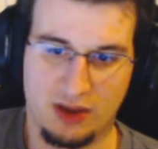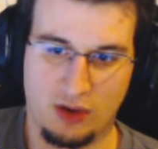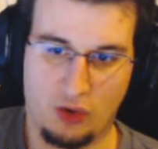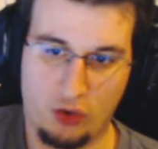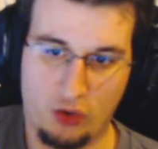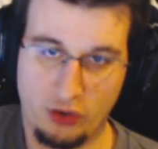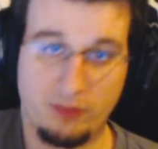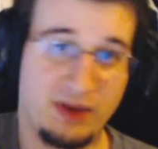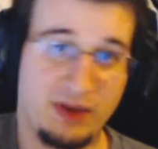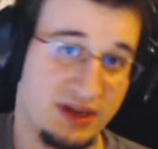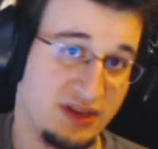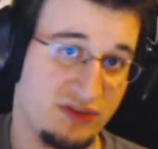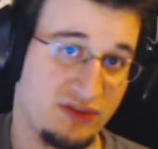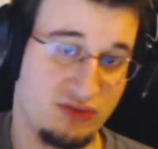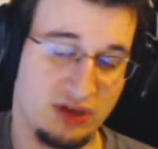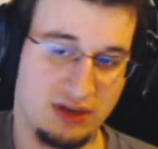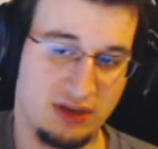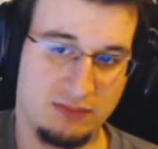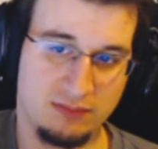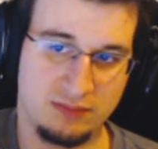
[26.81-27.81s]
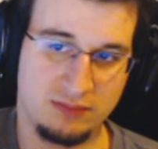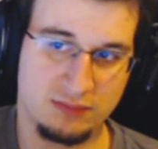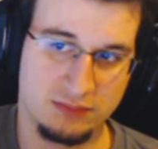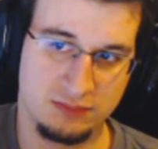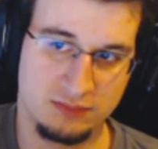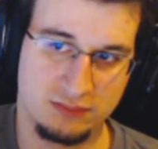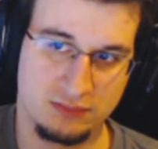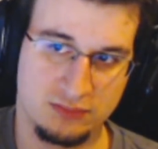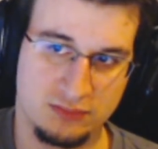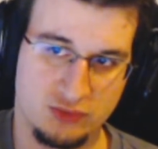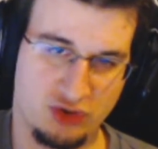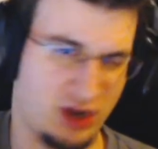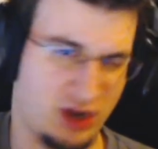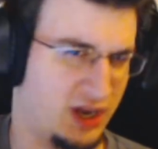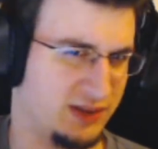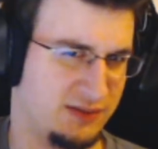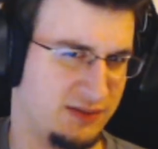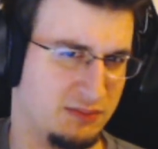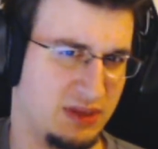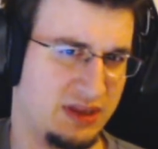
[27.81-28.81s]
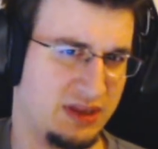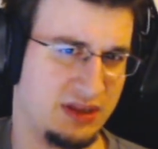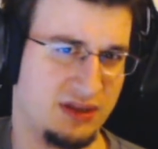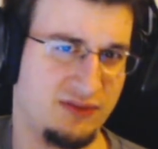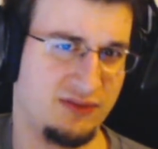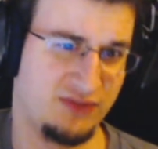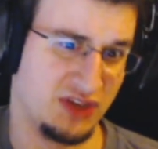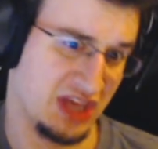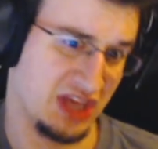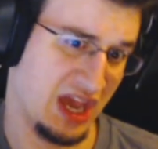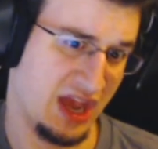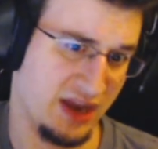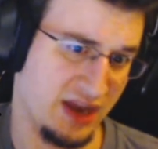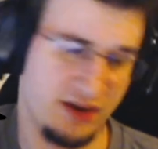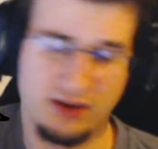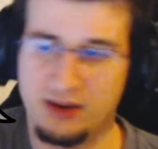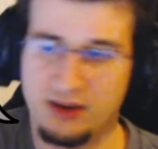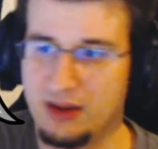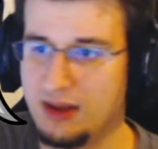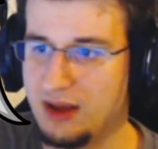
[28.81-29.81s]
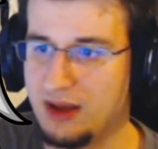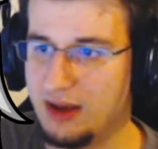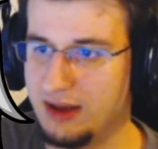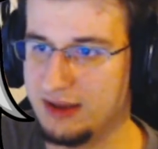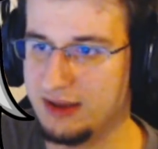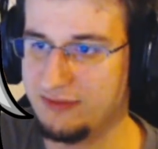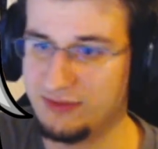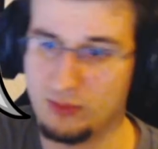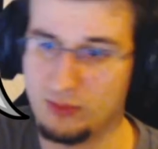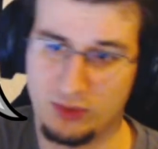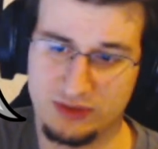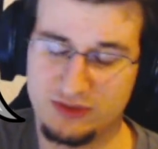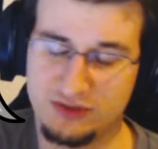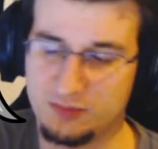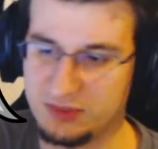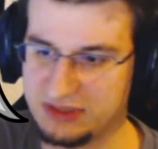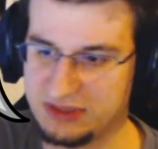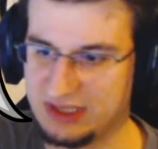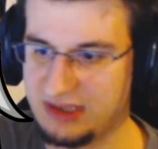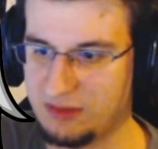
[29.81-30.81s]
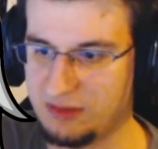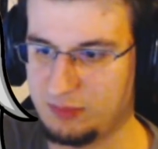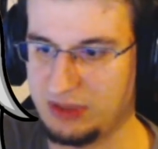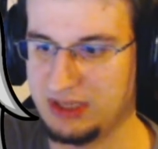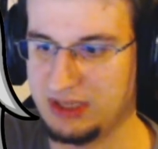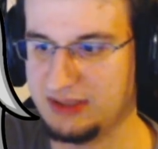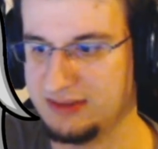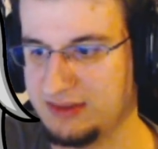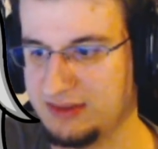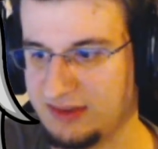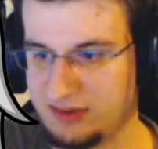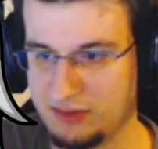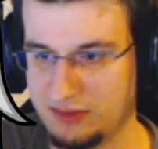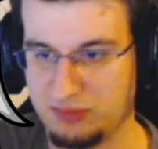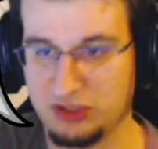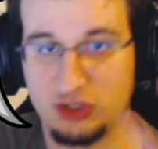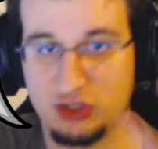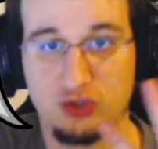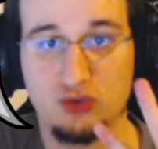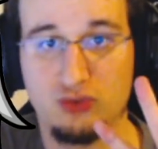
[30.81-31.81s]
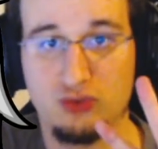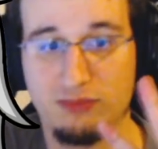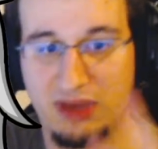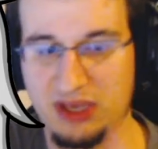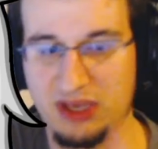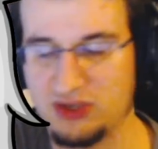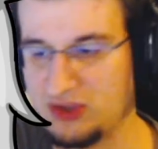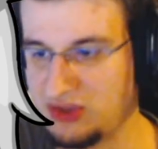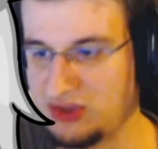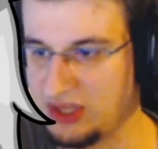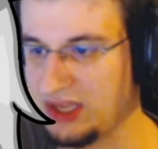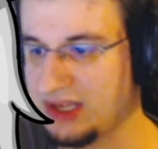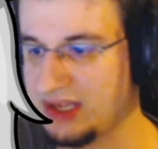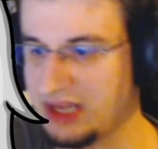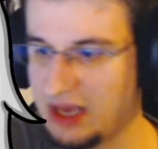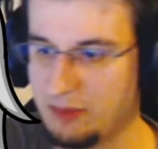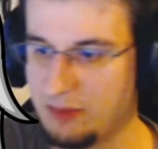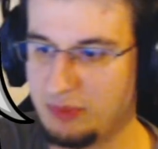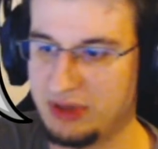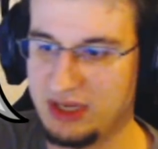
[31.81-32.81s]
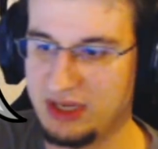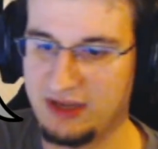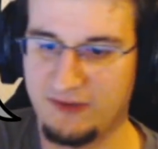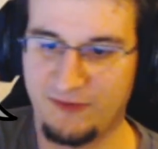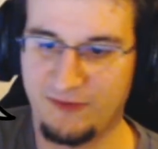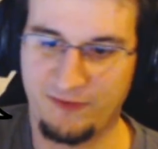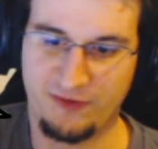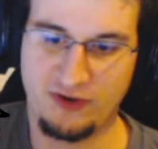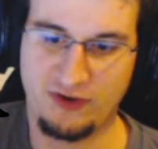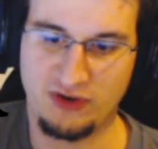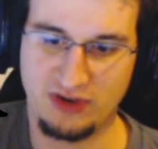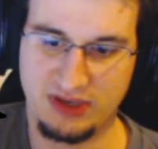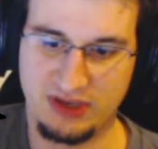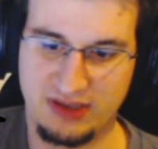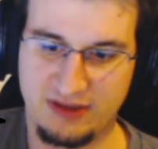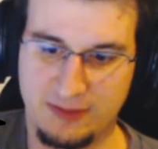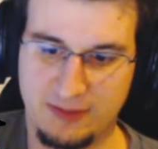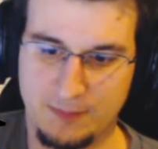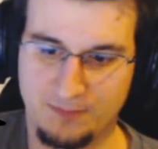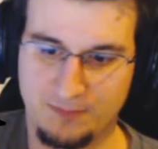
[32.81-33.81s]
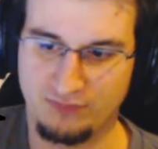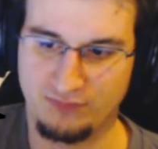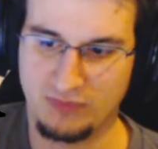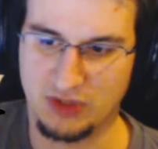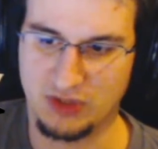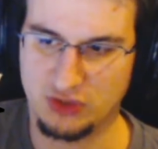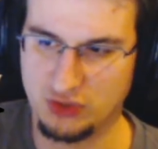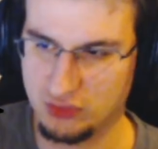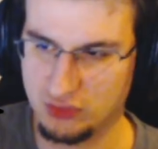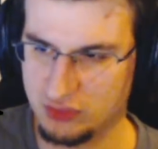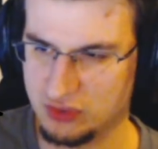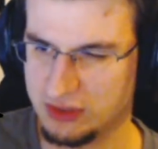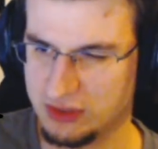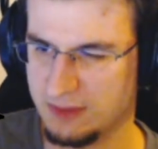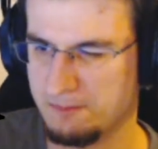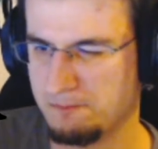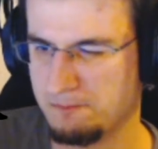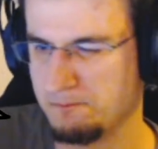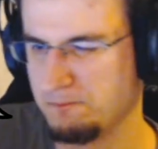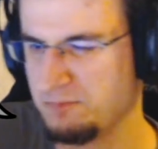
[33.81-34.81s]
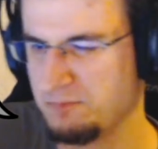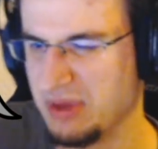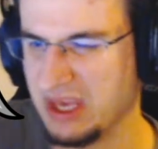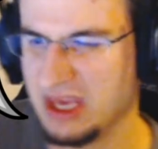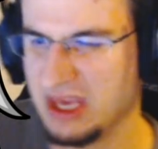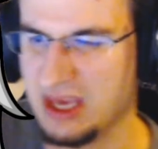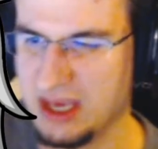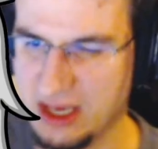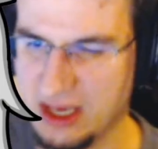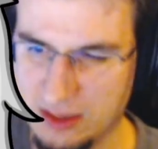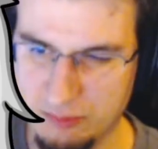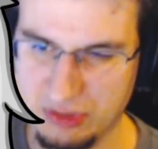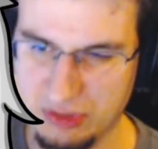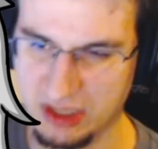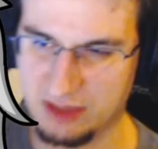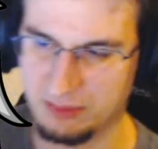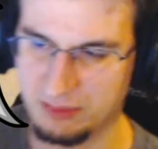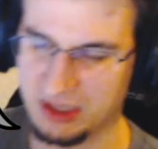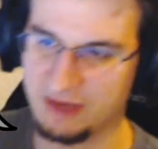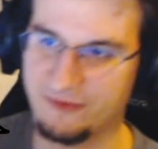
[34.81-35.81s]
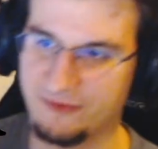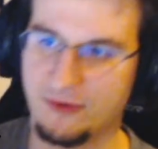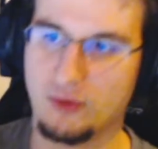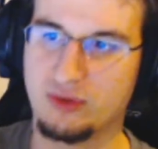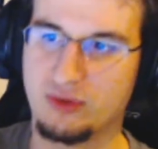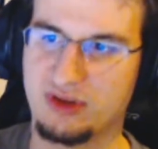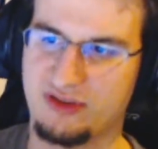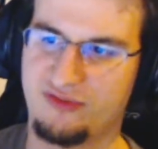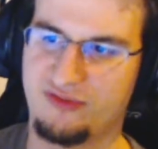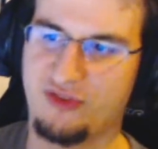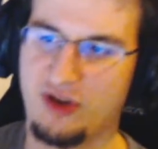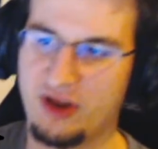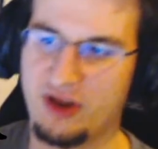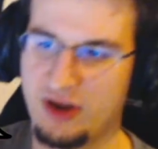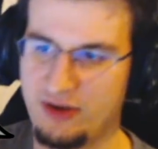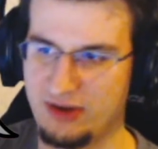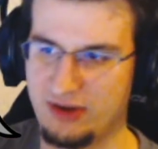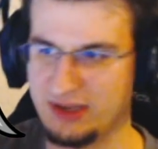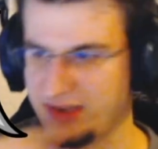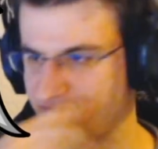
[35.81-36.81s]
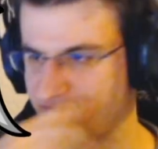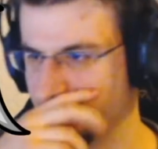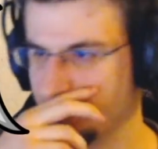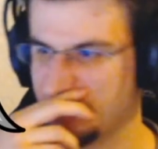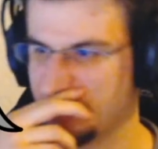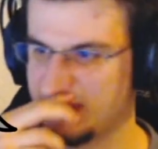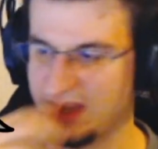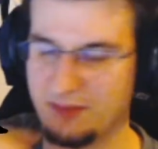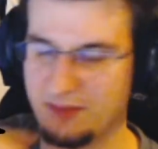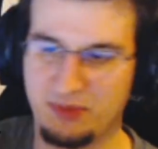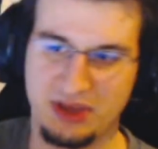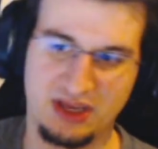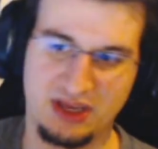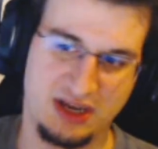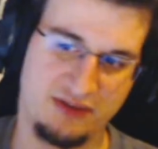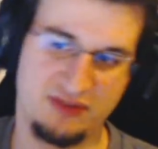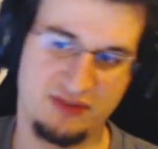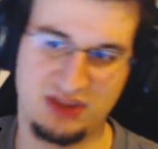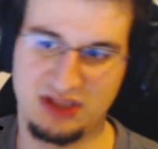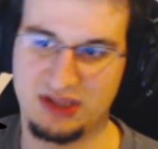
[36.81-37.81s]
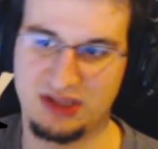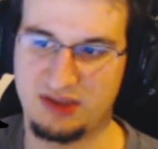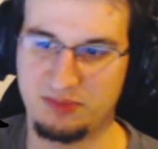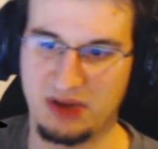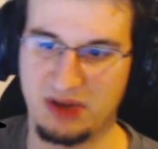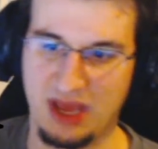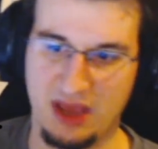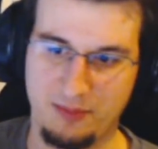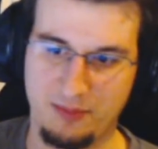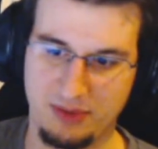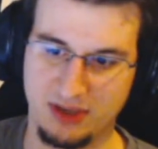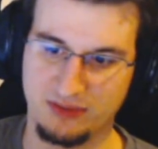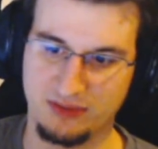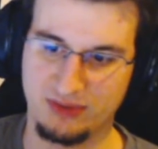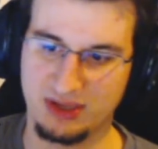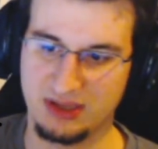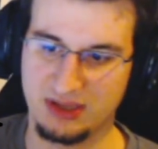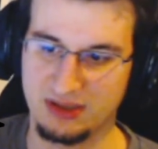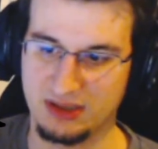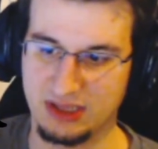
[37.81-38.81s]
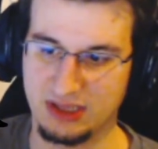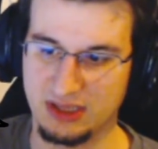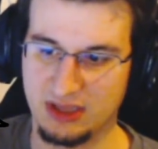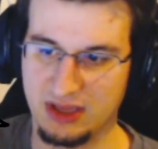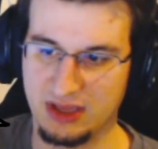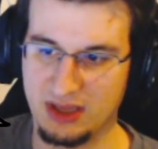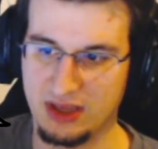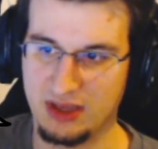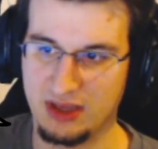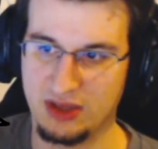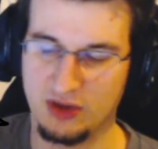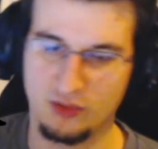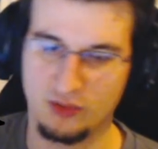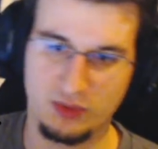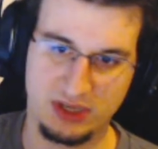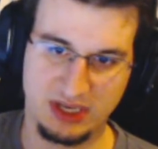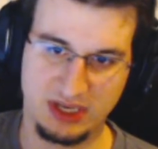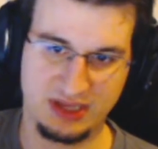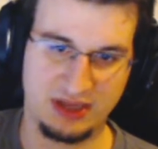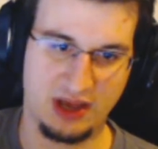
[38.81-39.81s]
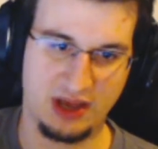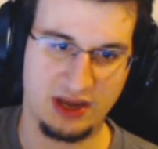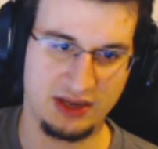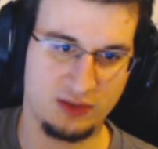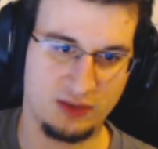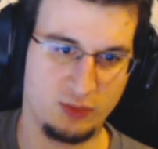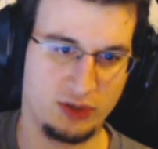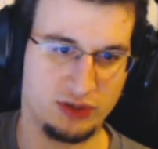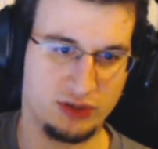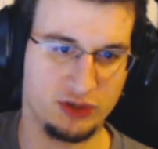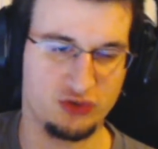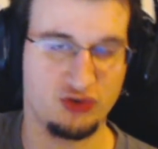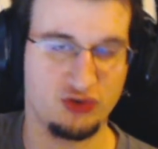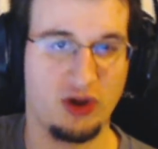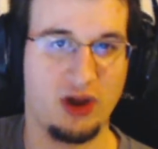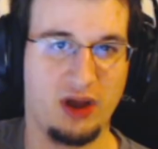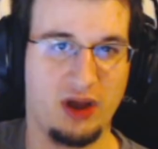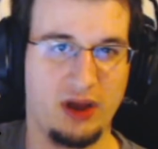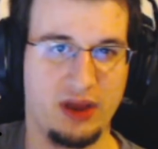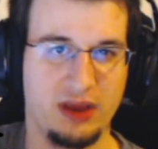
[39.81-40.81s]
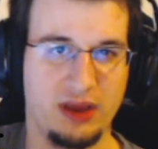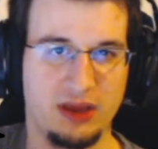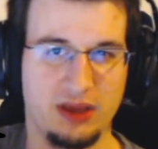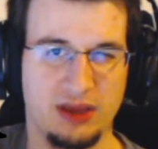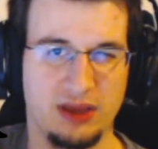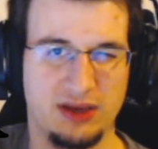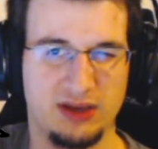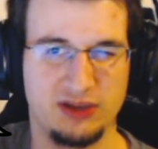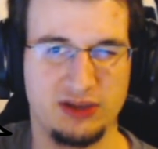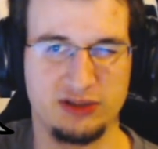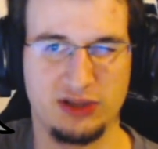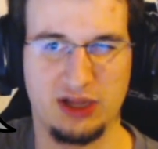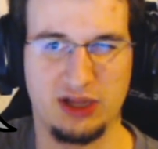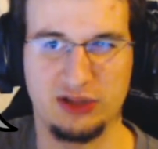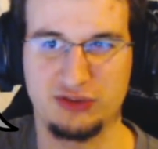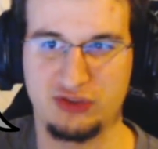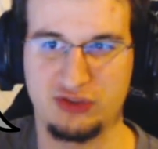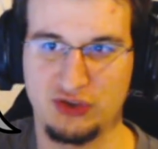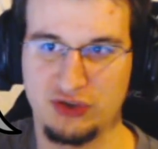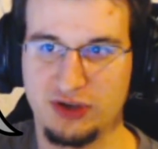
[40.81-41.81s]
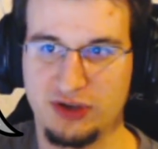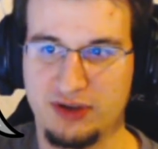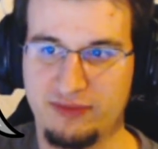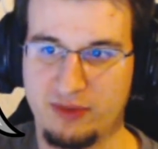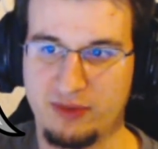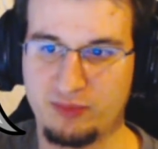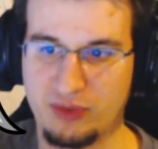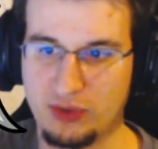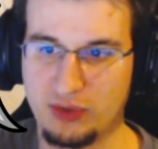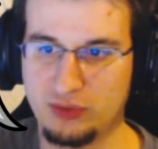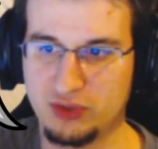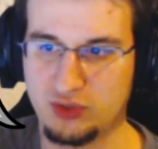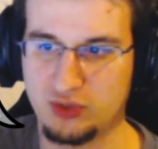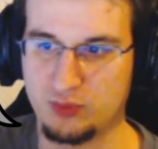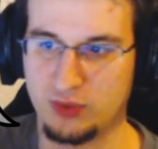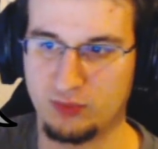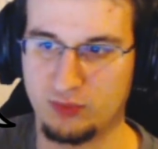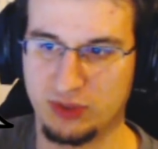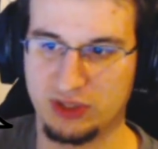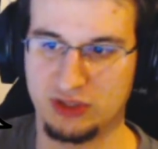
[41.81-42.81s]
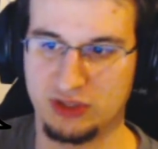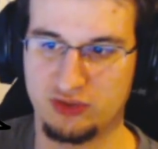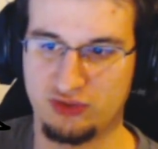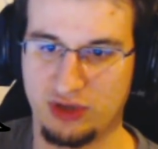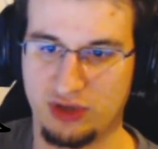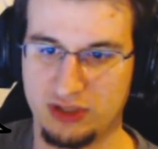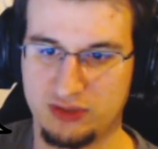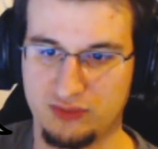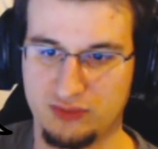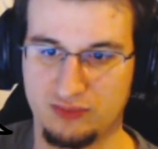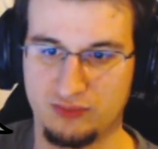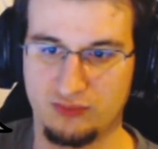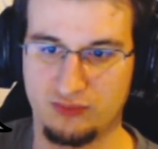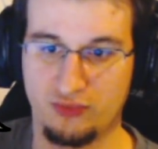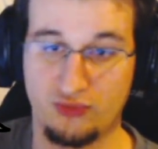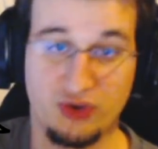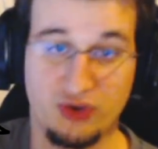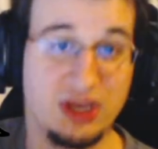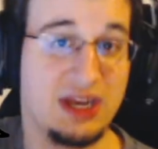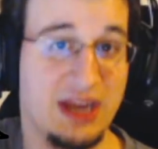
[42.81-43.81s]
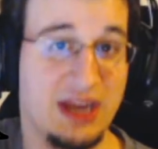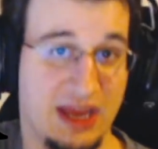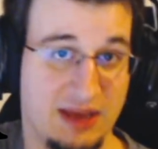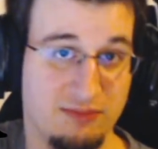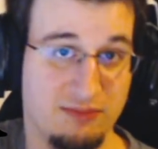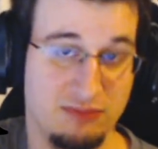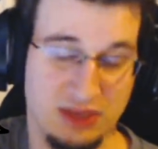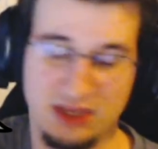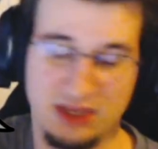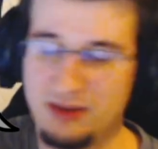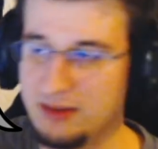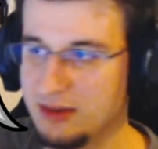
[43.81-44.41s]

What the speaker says: On my stream, try not to miss it if you can. If you want to participate, there's going to be two major things happening. First, due to the big focus fire and stream sniping and everything that's been happening recently, we decided that we're going to try an alternative approach where we're going to try to rename me